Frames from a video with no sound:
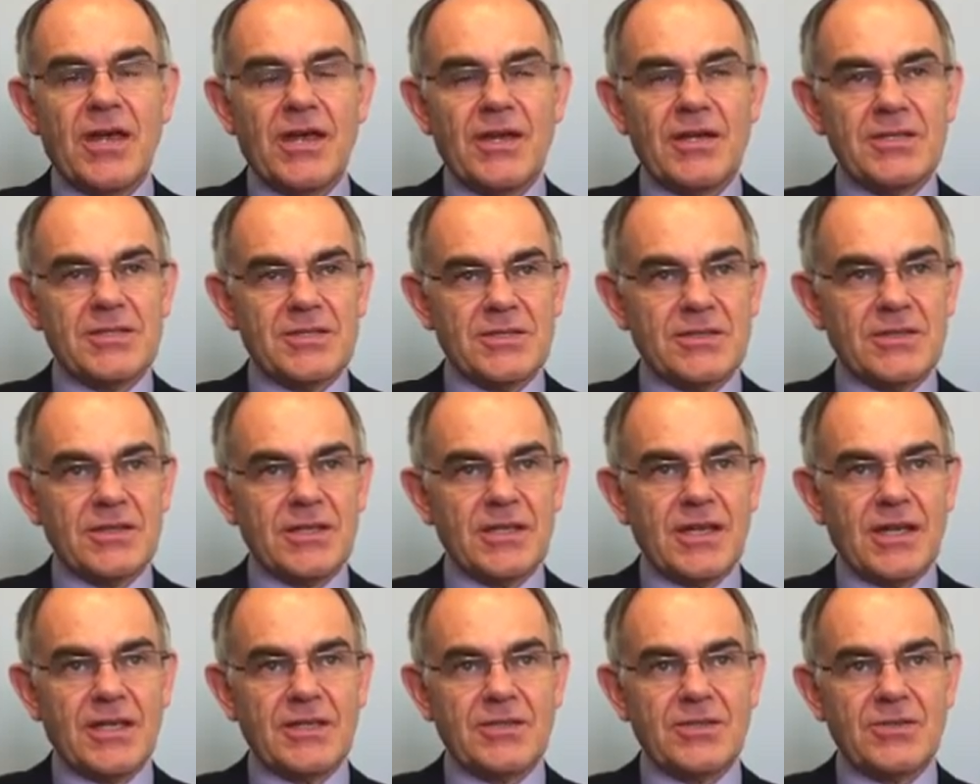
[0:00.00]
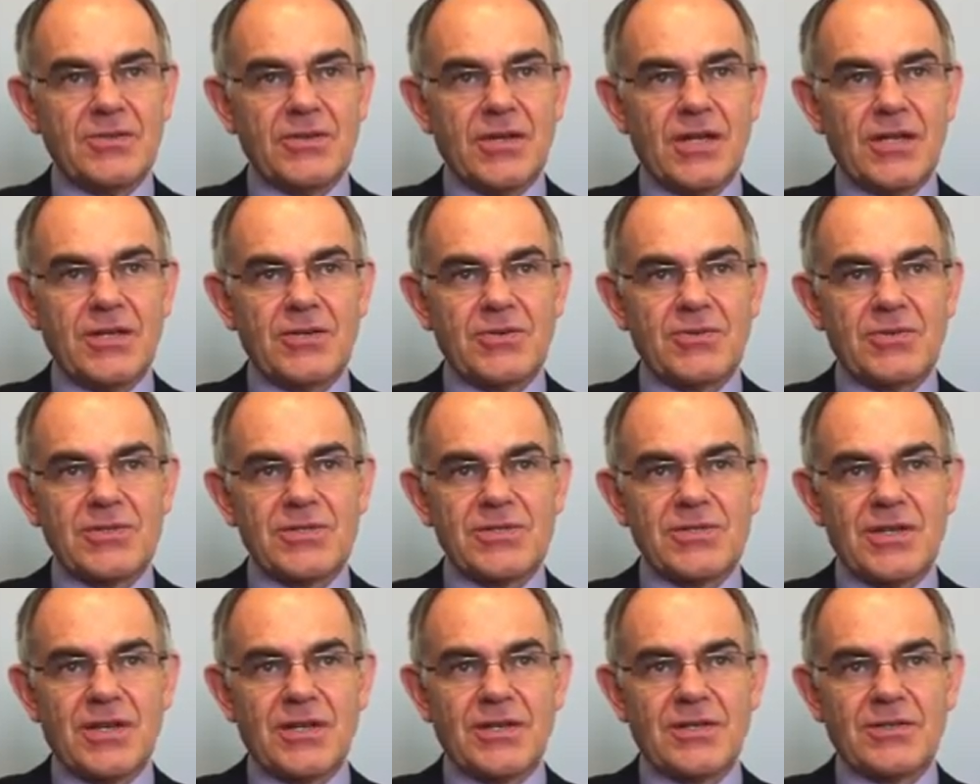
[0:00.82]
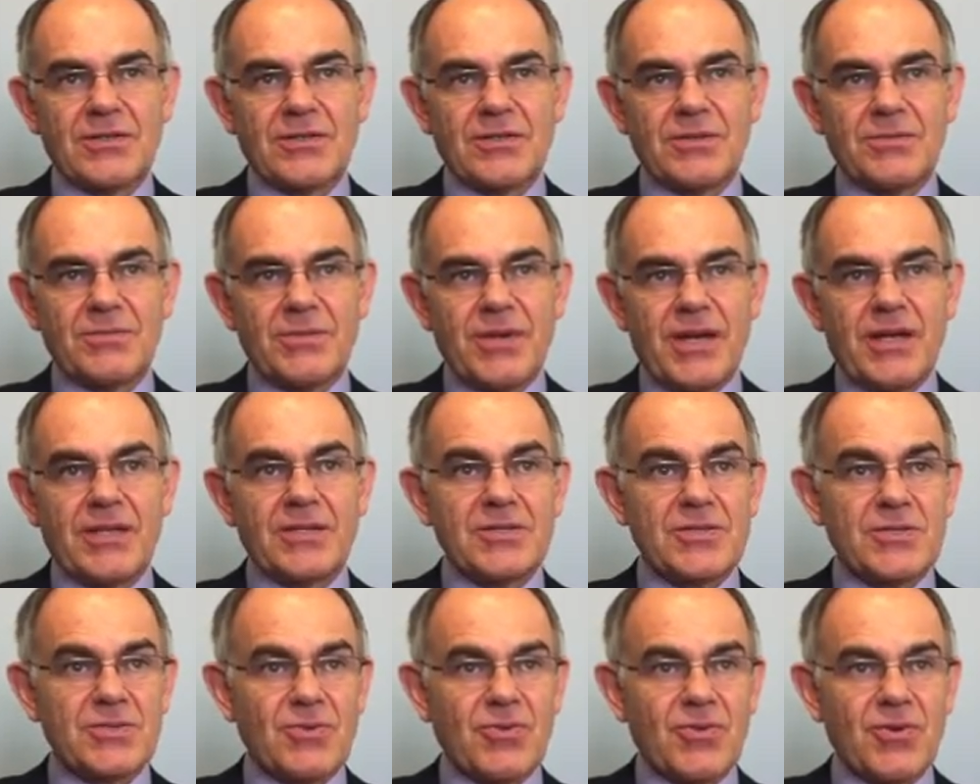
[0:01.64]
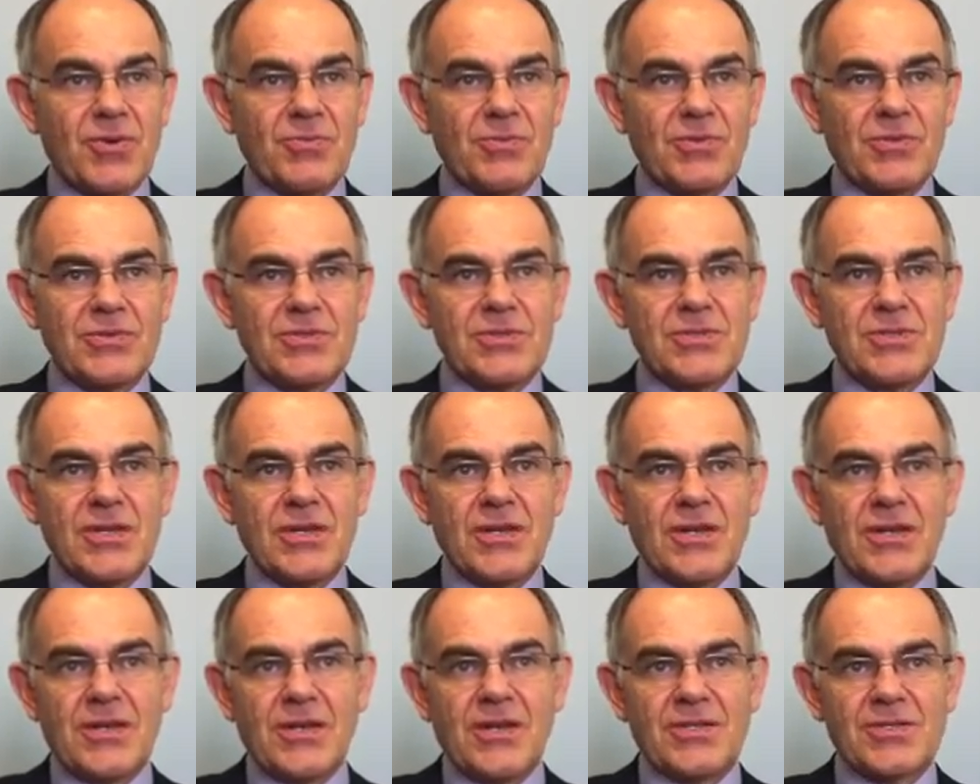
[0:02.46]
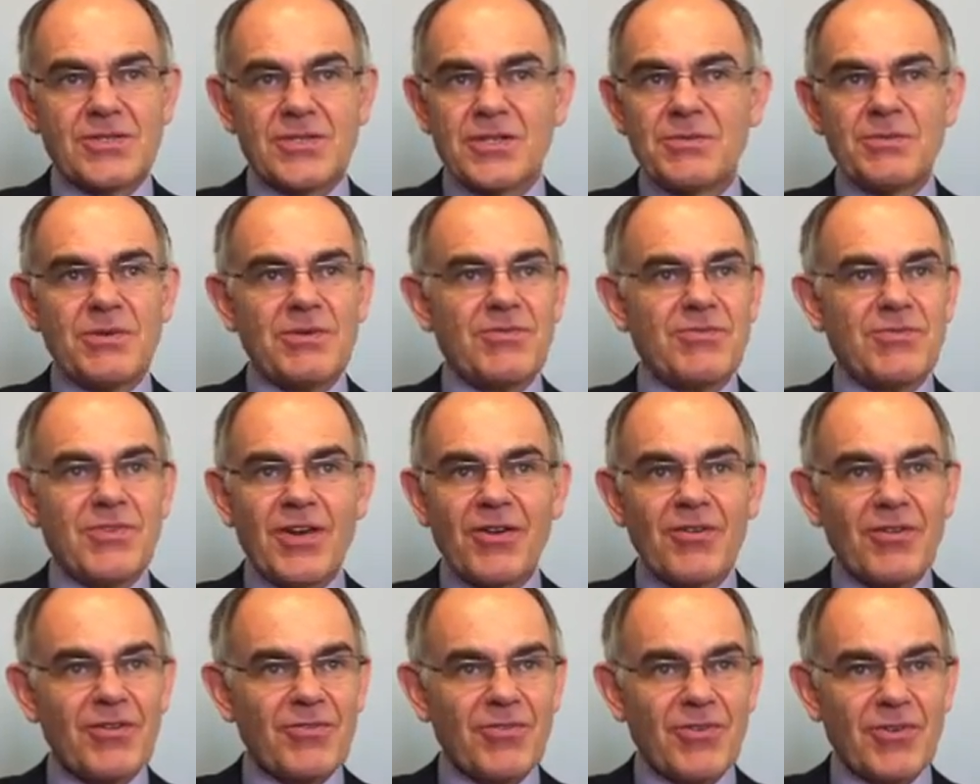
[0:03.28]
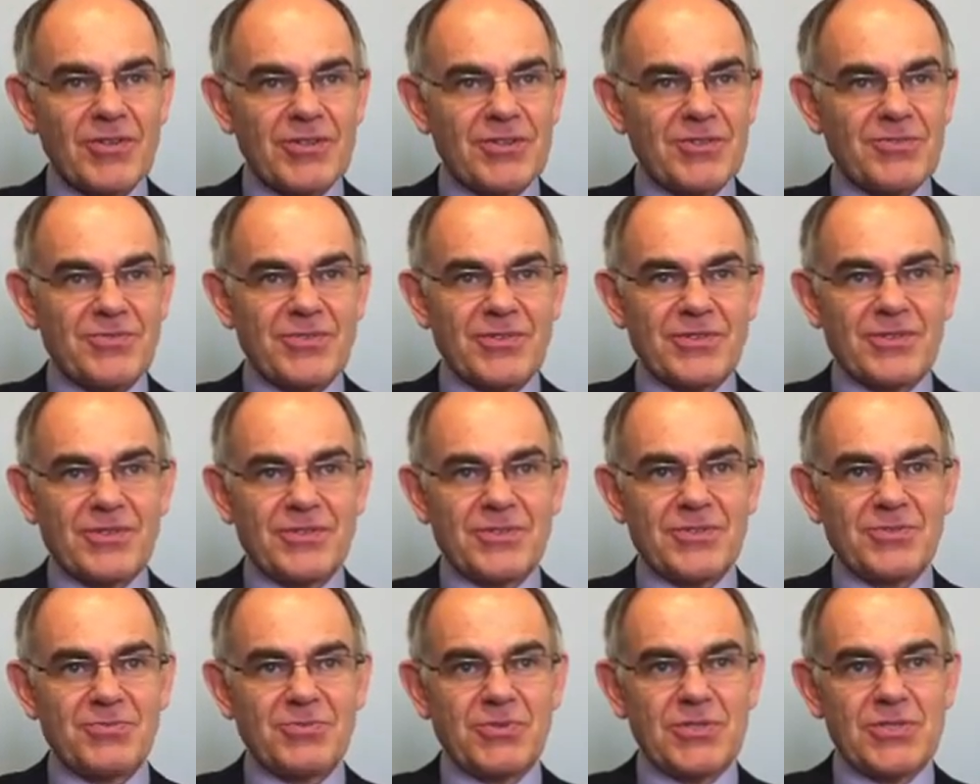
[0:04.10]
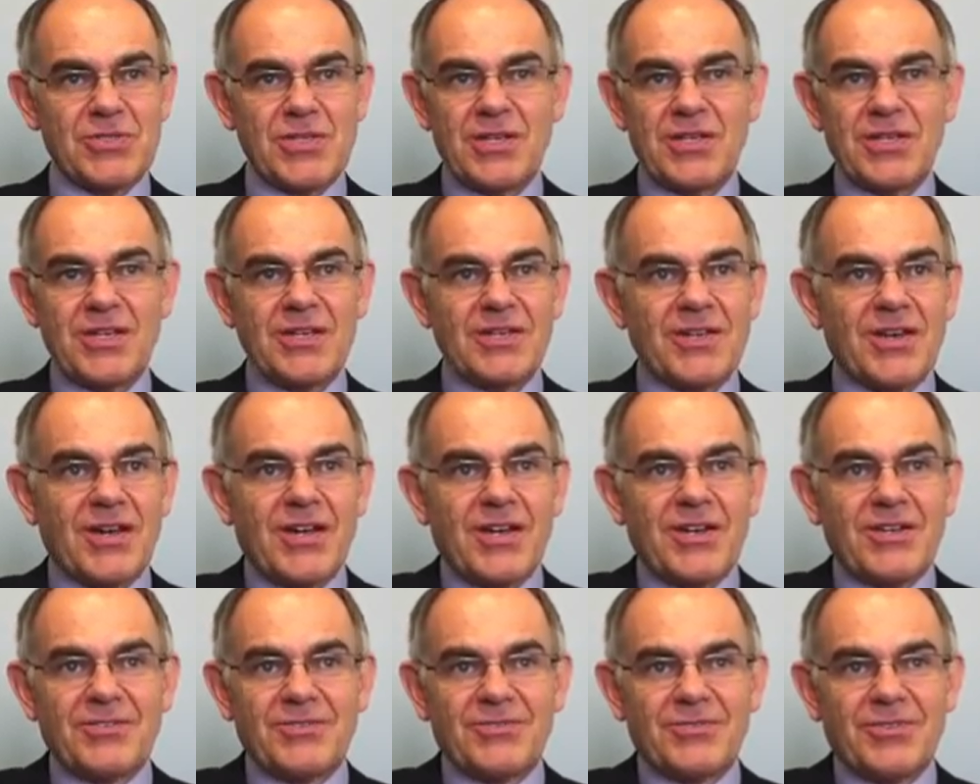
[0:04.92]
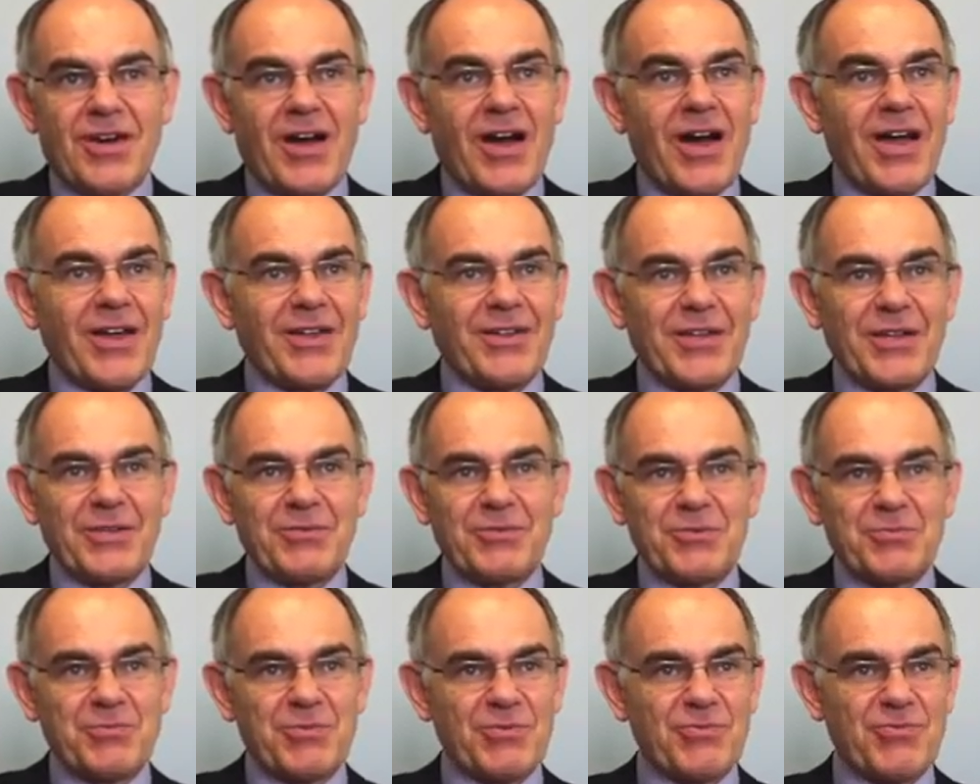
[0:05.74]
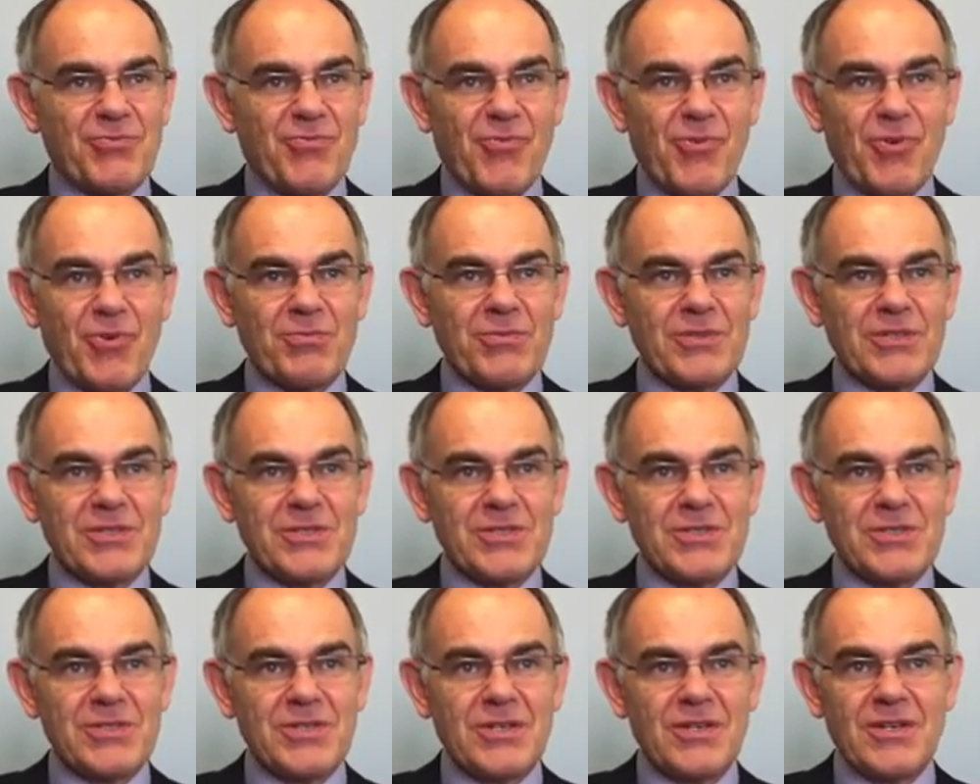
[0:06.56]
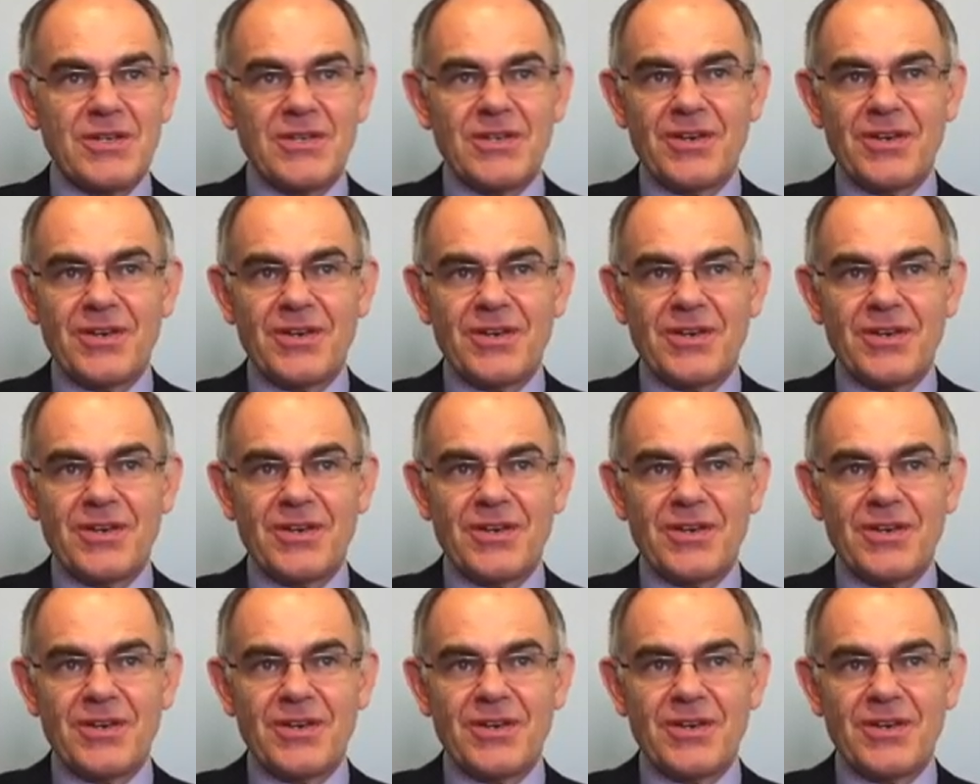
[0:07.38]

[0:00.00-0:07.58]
And until they get their endocrine cycle in balance, or hormones, it's going to be very, very difficult to reach any kind of high-level performance,